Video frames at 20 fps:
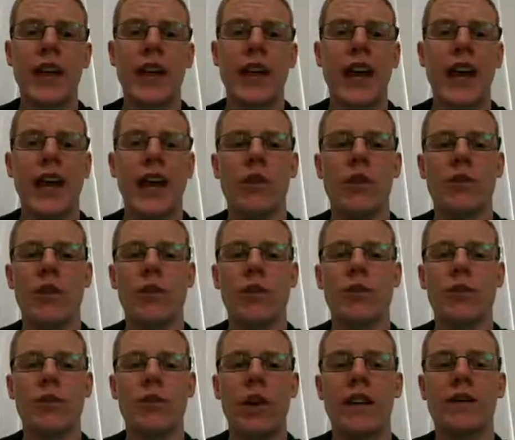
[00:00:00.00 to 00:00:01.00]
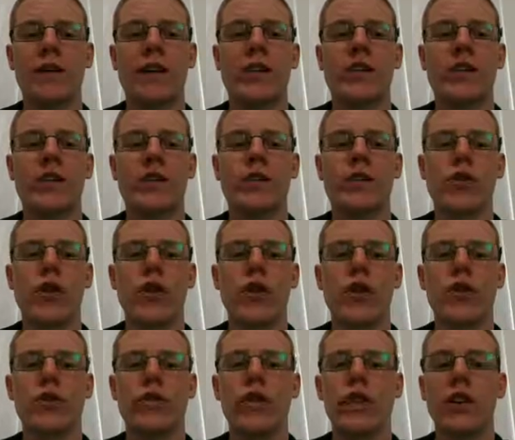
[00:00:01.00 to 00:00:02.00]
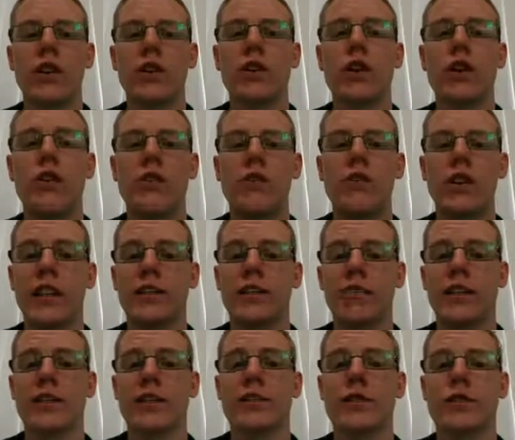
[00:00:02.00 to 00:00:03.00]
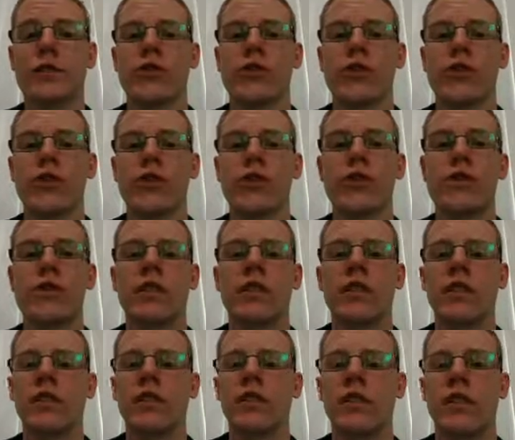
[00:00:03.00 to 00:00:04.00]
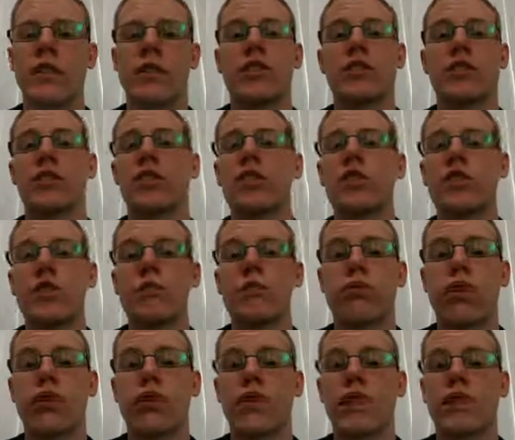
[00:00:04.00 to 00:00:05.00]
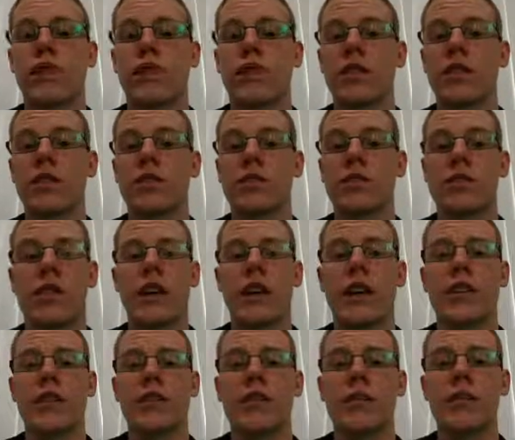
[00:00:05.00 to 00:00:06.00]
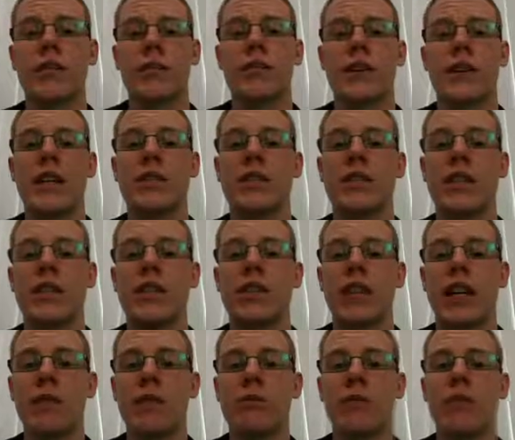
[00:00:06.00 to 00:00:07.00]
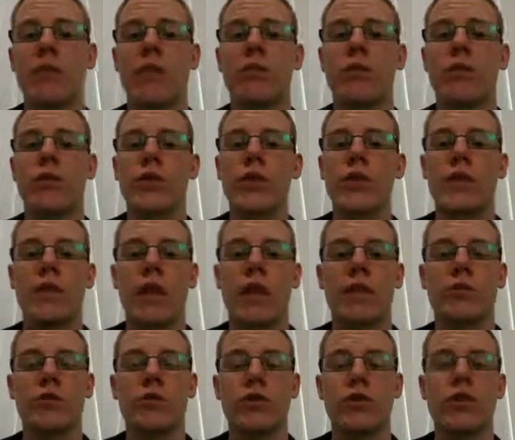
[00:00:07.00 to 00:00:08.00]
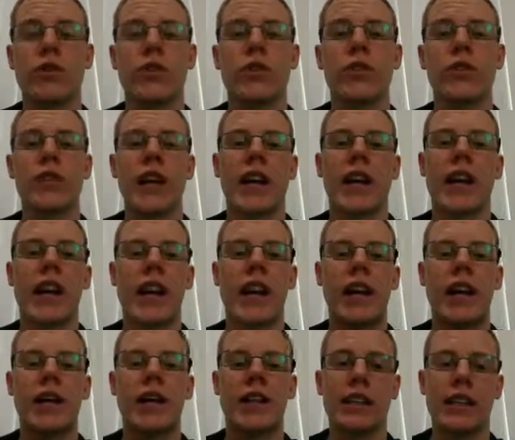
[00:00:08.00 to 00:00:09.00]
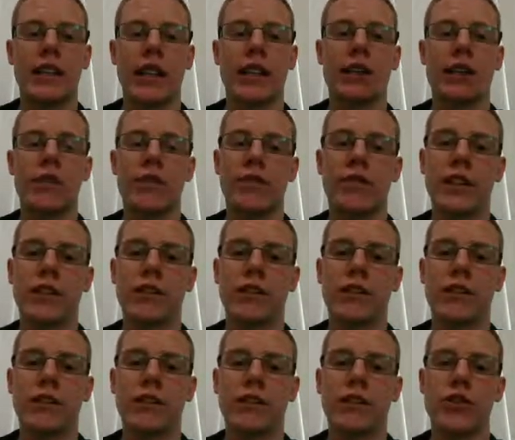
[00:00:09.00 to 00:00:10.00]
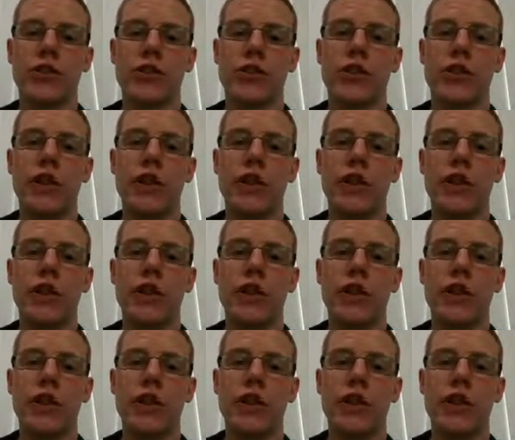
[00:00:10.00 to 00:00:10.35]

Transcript: and we do have issues of conflict resolution, such as two processors trying to compete for the same job or the same resource, and handling that conflict resolution